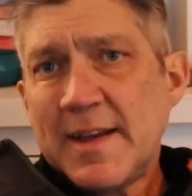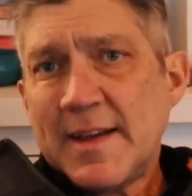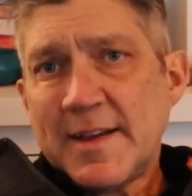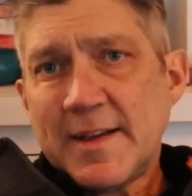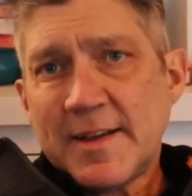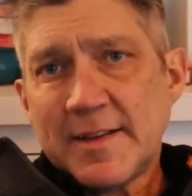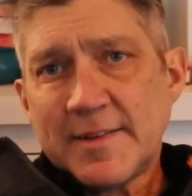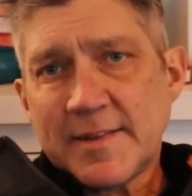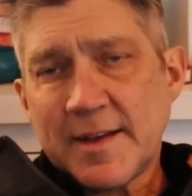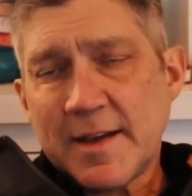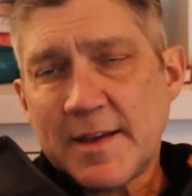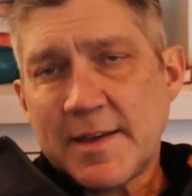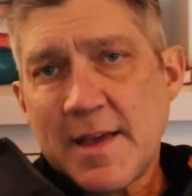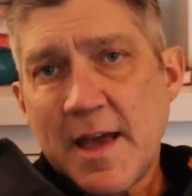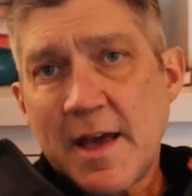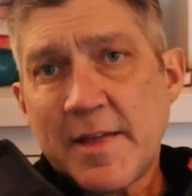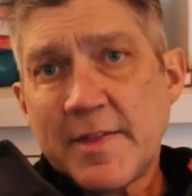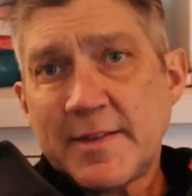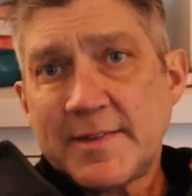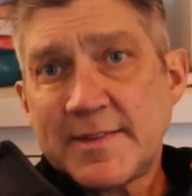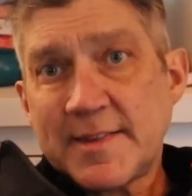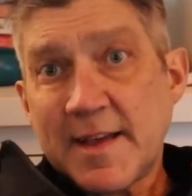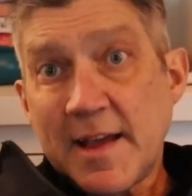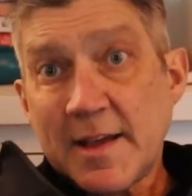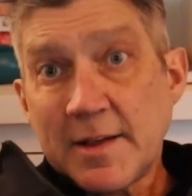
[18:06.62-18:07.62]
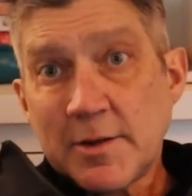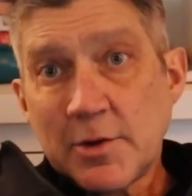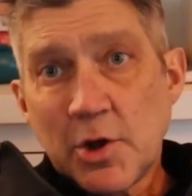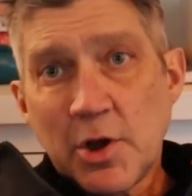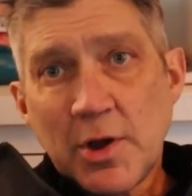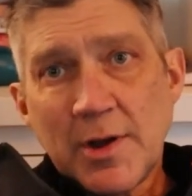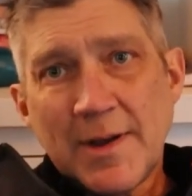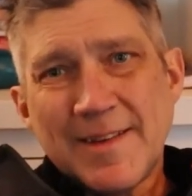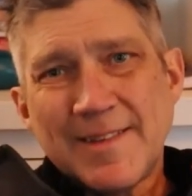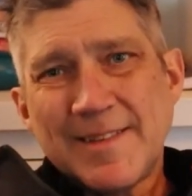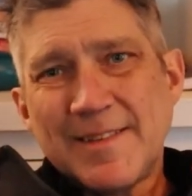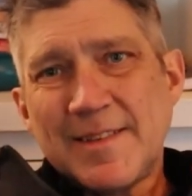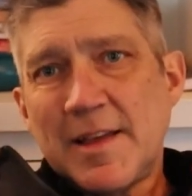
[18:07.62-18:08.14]
it's like, yeah, they say
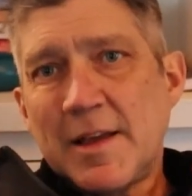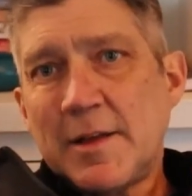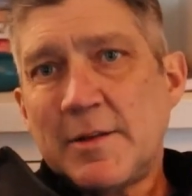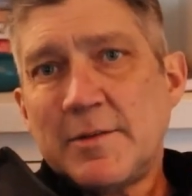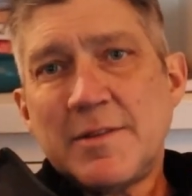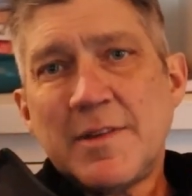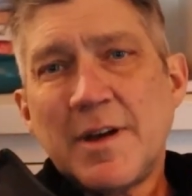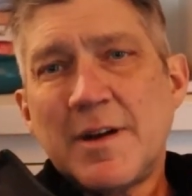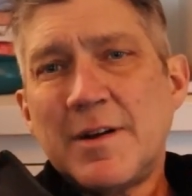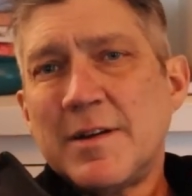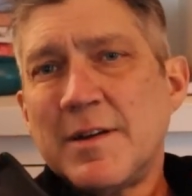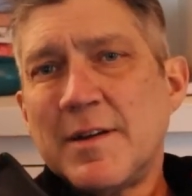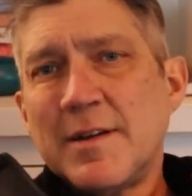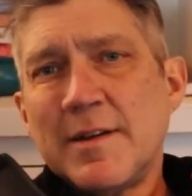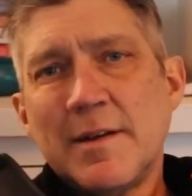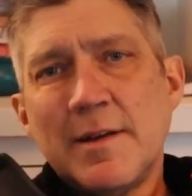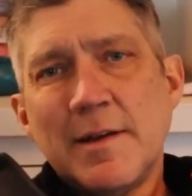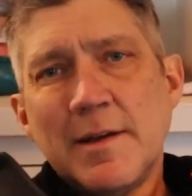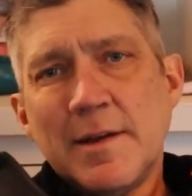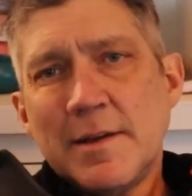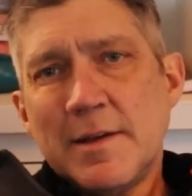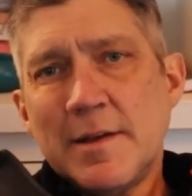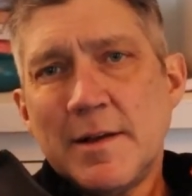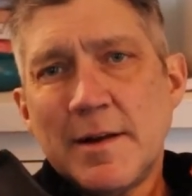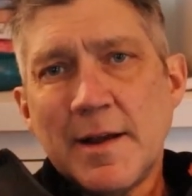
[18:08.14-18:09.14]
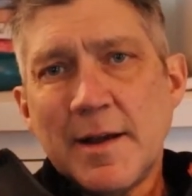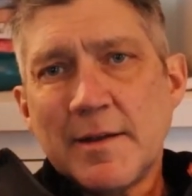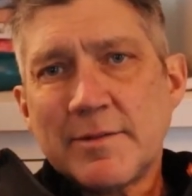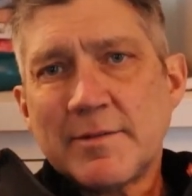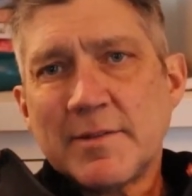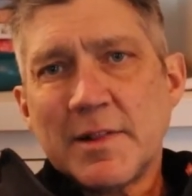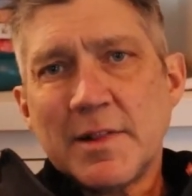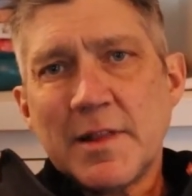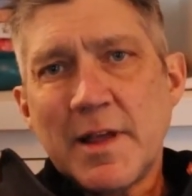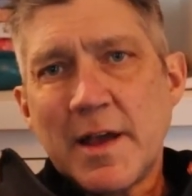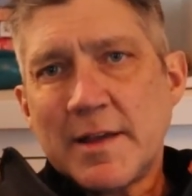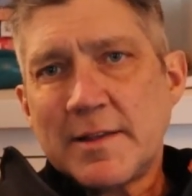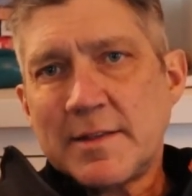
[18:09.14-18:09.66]
you don't have
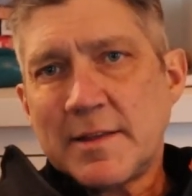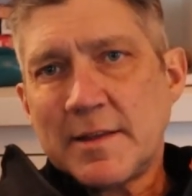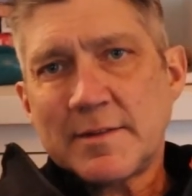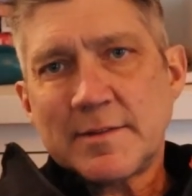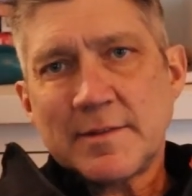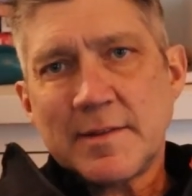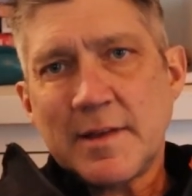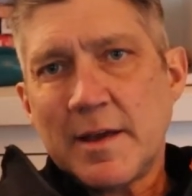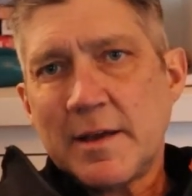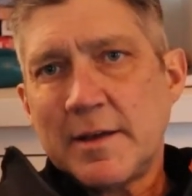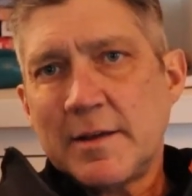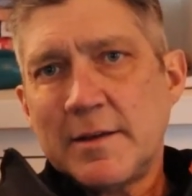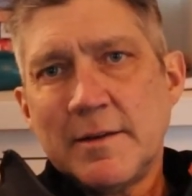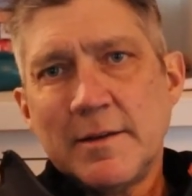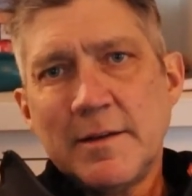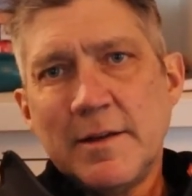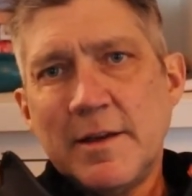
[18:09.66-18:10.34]
to like this thing.